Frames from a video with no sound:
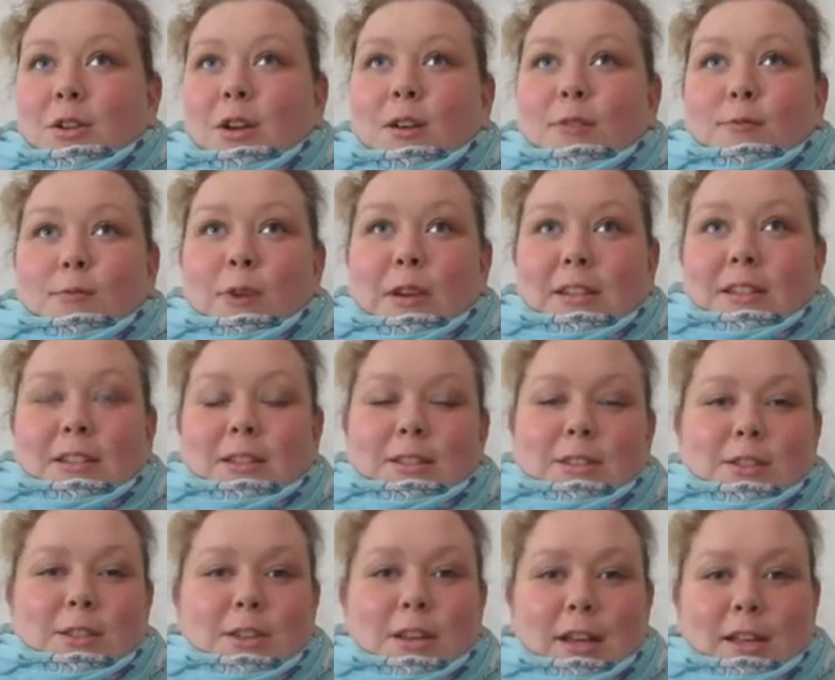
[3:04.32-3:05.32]
have
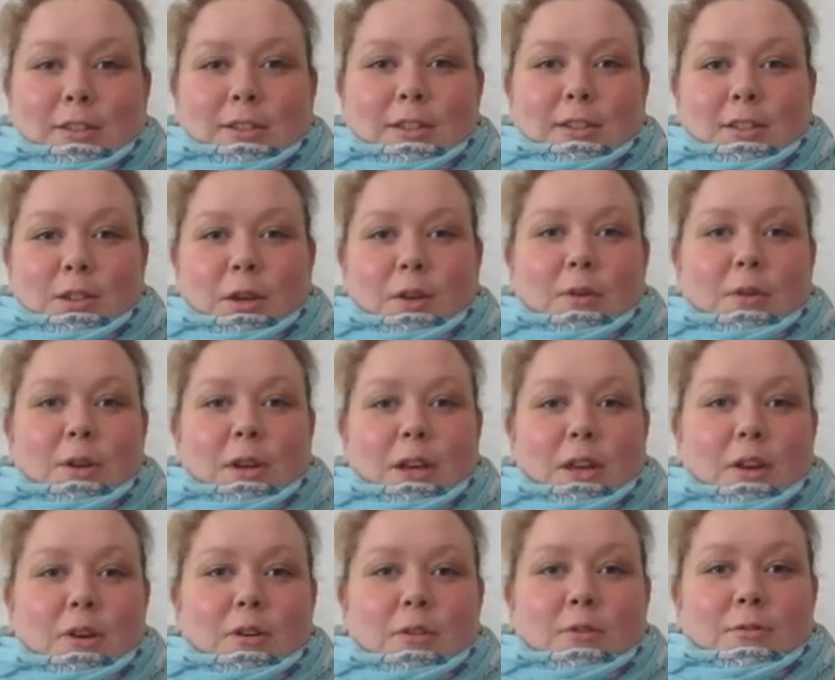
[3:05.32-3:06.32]
waited to get to
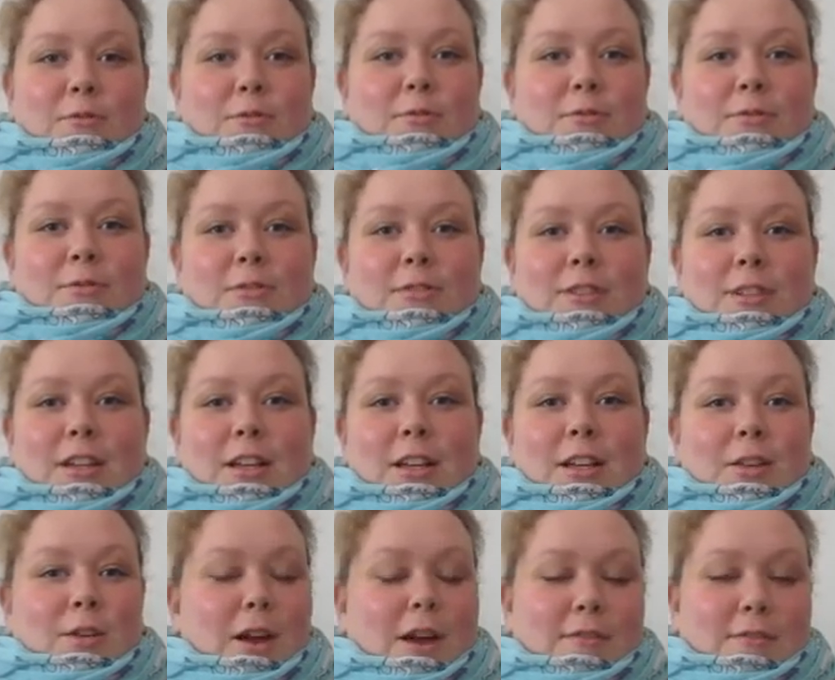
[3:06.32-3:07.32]
Tokyo,
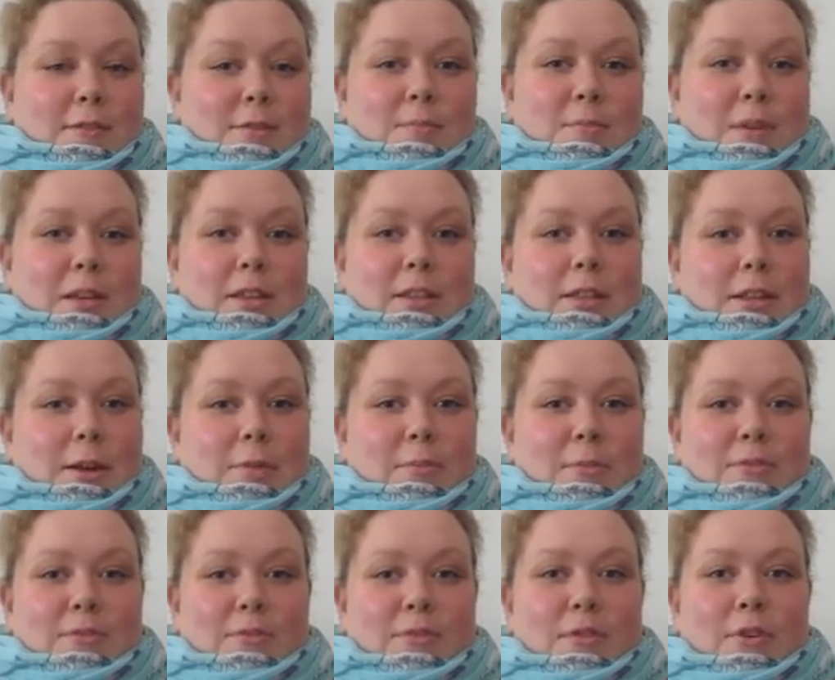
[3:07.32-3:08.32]
you haven't been there
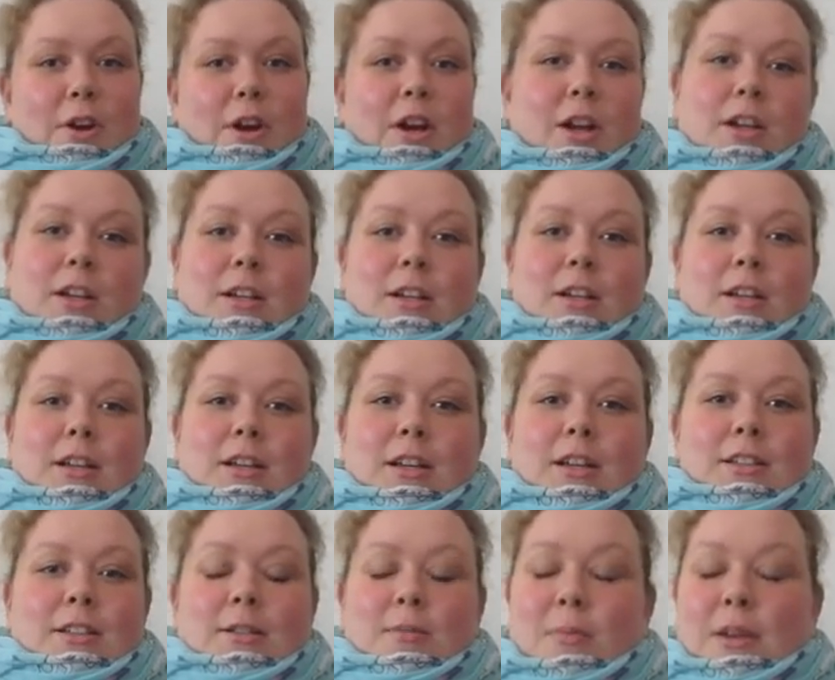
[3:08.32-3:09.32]
before,
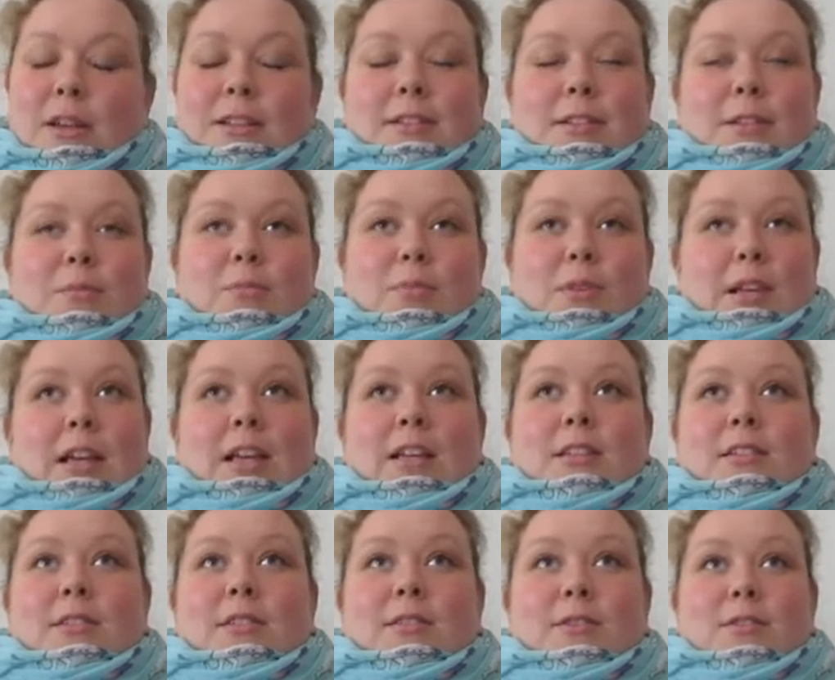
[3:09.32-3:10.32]
it's an amazing
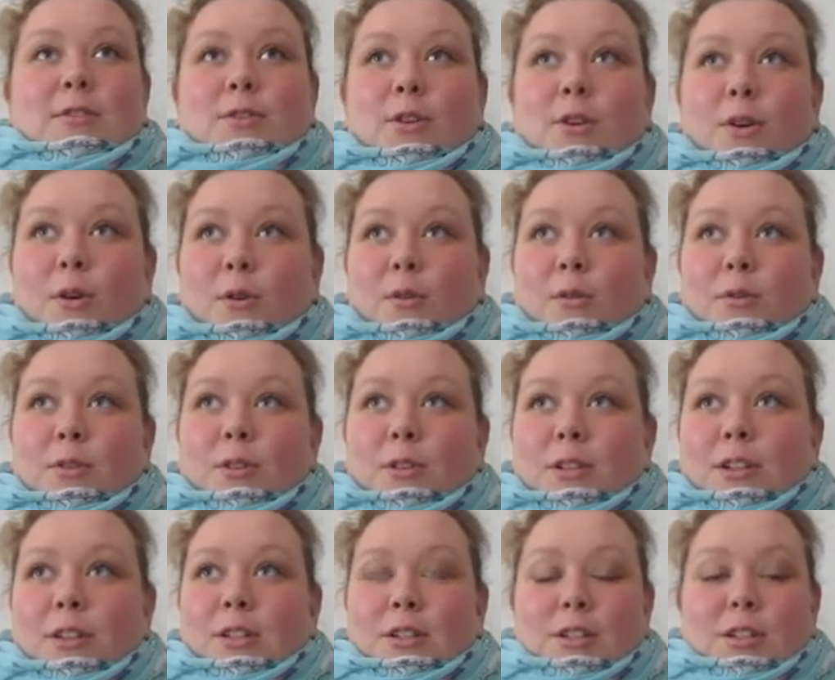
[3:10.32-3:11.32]
place, so
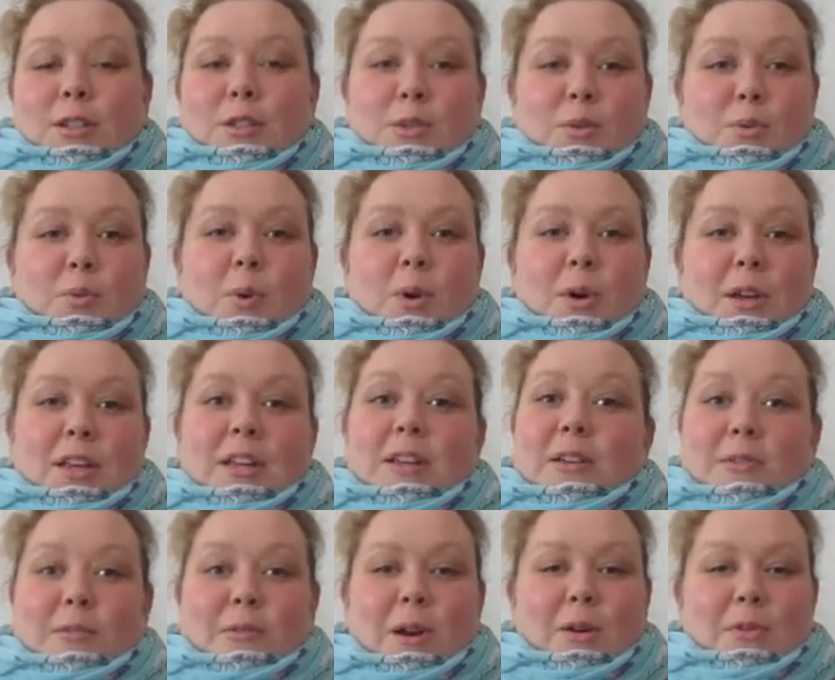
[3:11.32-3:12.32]
just
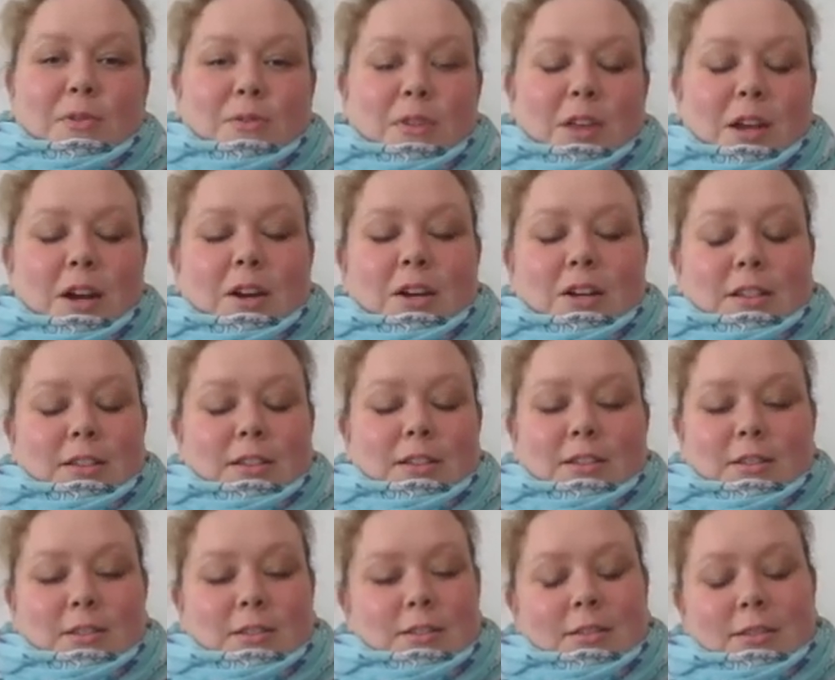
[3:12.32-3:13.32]
walking around there
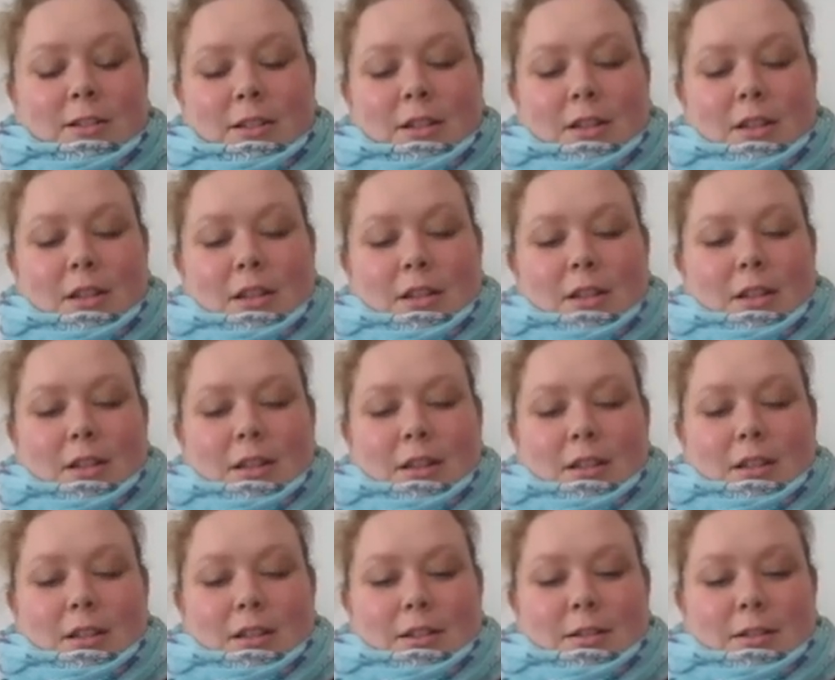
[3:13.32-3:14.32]
is
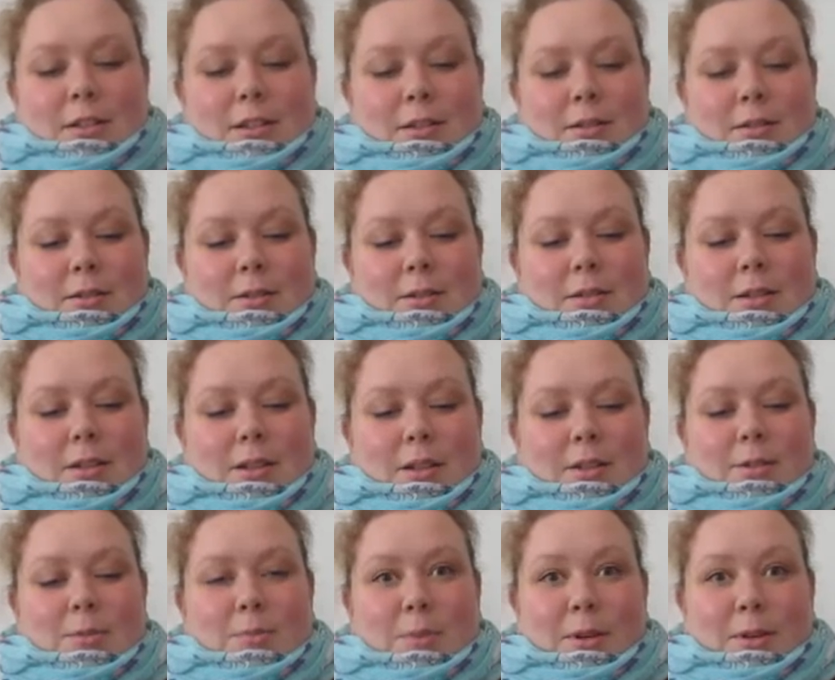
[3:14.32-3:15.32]
an
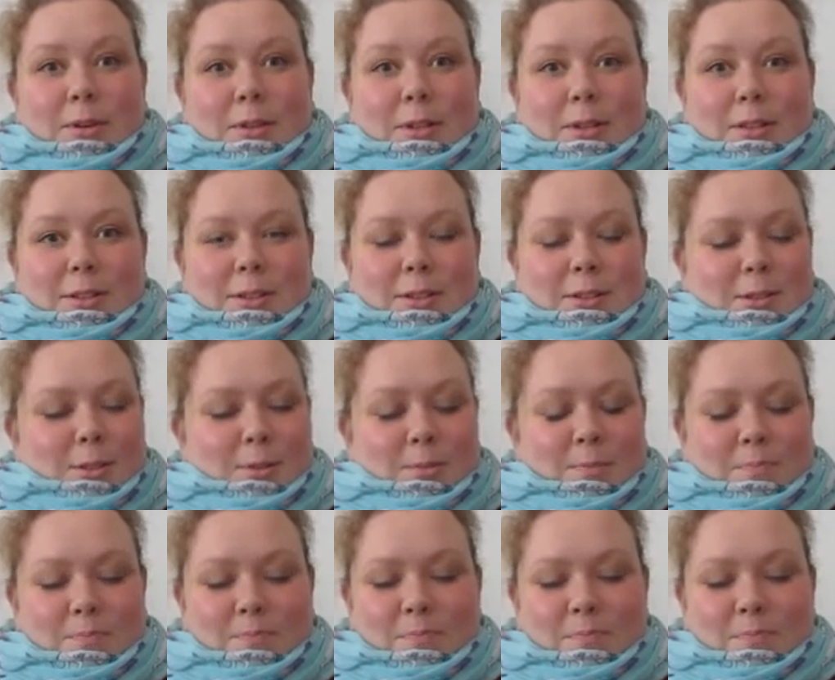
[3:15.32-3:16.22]
experience.